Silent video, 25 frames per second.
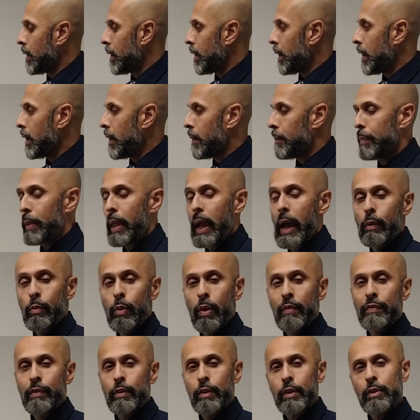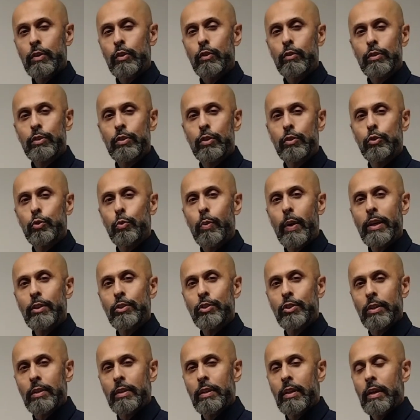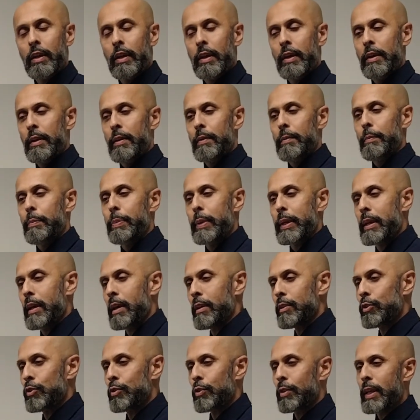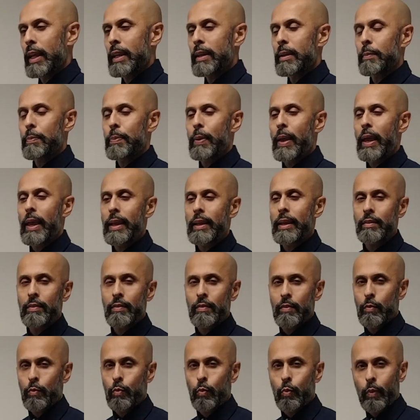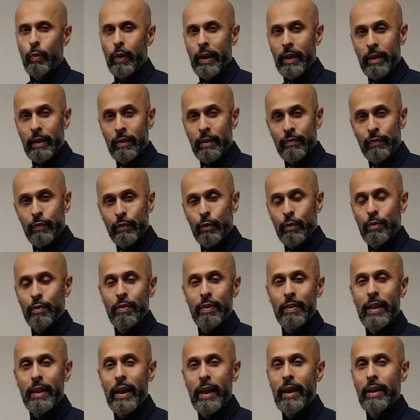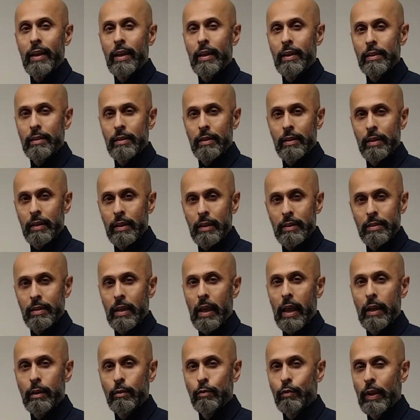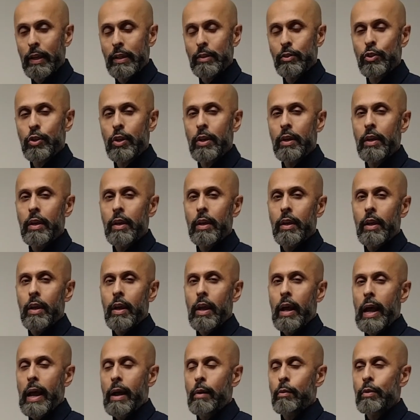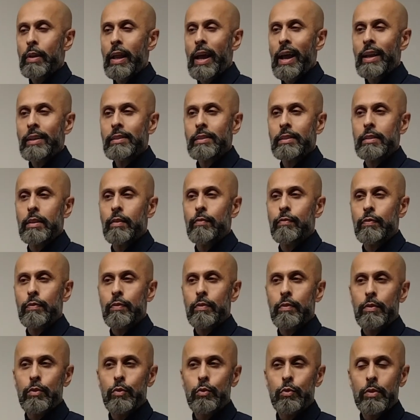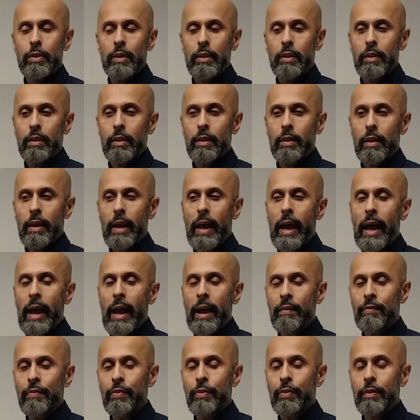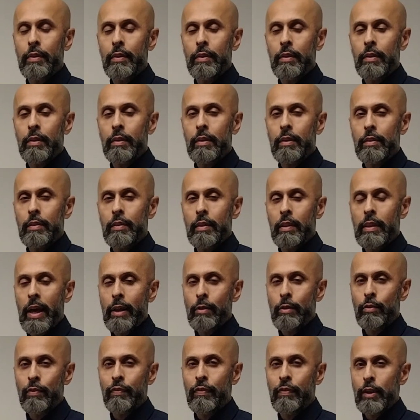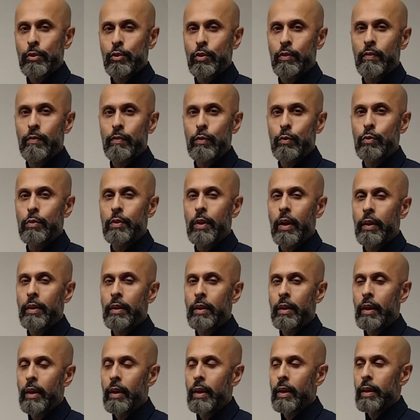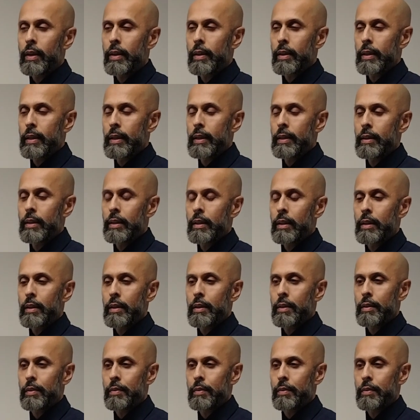However, in your situation, because you're getting pain way further than that into end range, I would ask if you can have the lateral flexion view done in